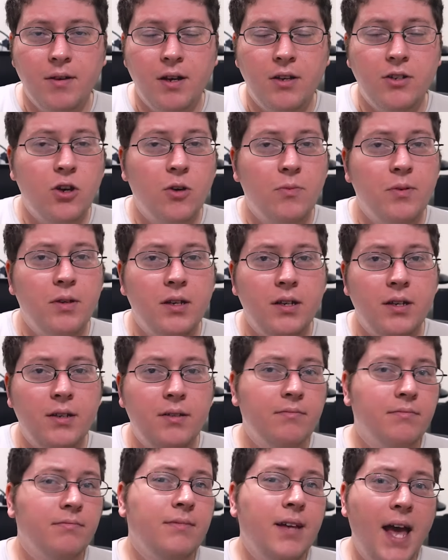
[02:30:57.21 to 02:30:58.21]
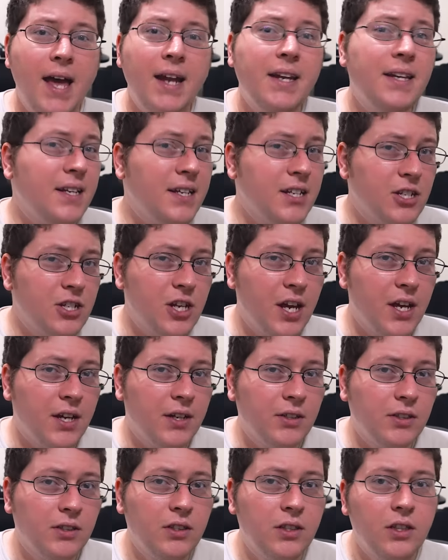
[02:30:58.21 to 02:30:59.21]
Adobe editing
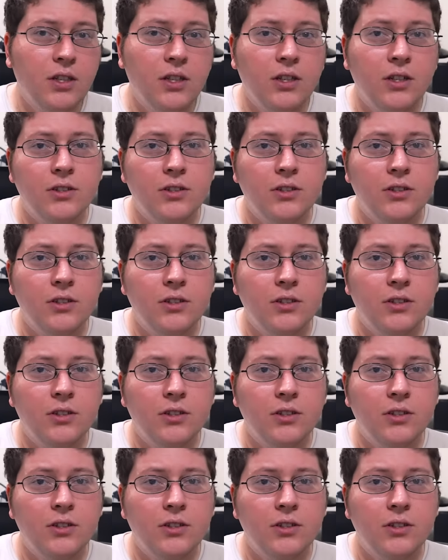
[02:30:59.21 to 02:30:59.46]
channel.